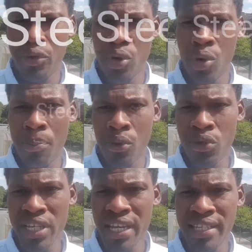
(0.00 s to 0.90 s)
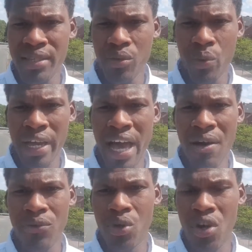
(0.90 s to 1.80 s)
to process, we
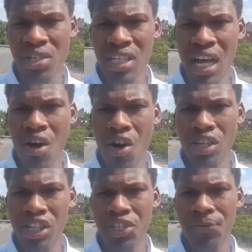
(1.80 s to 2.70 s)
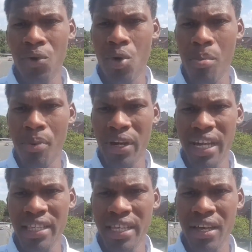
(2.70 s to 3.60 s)
have to consider all these 4
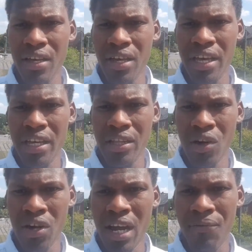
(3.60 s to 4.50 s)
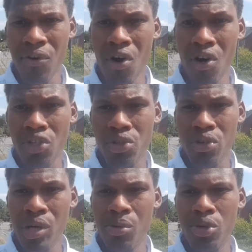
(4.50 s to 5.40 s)
components in order for us
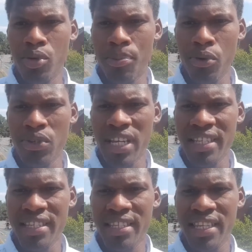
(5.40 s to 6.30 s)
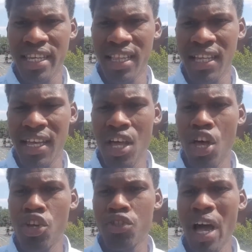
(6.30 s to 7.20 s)
to able to process steel.
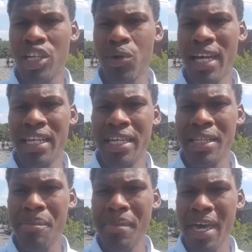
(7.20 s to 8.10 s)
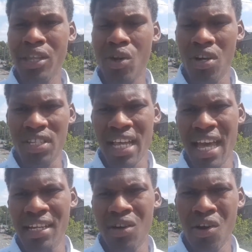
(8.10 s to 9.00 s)
So actually the main
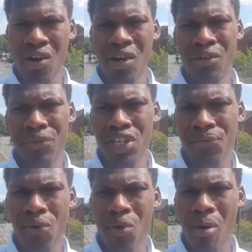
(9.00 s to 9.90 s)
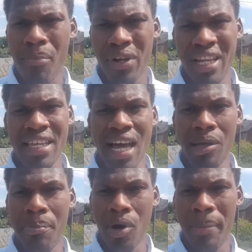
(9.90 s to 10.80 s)
concern of these 4 components
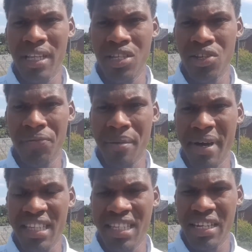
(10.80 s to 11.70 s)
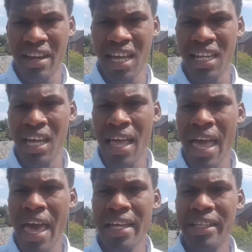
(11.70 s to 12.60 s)
are the properties of a material,
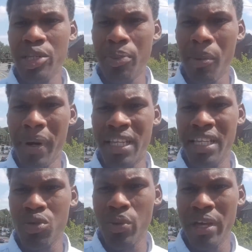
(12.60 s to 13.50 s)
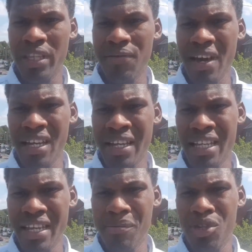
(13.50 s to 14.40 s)
and these properties we
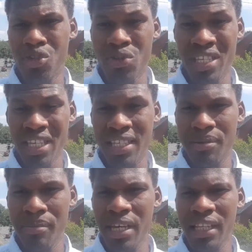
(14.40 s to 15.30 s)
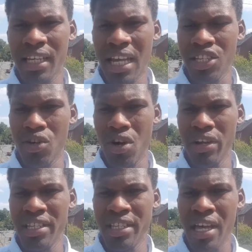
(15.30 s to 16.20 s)
divided them into 6 main
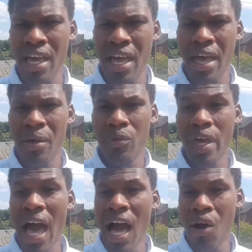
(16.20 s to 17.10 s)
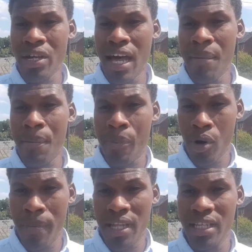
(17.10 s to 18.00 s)
categories. There are other
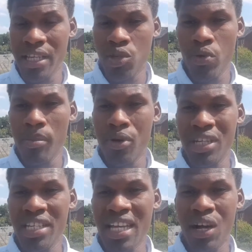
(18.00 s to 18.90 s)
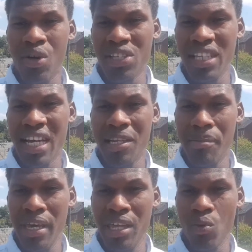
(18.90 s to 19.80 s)
properties as well, but these are considered the
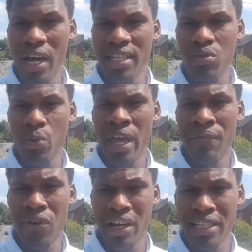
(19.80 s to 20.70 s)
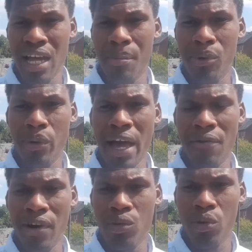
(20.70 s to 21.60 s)
main ones. For example, we
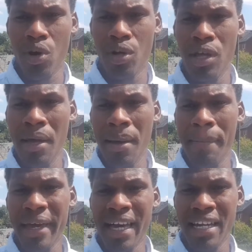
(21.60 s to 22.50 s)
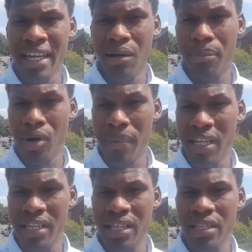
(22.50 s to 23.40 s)
have what we call mechanical
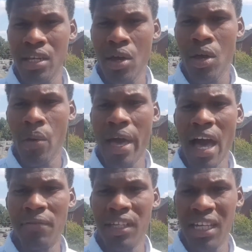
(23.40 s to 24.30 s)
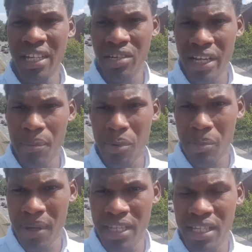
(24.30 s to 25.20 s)
properties, we have the electrical
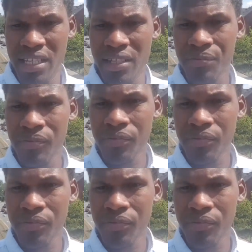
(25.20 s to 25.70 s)
properties,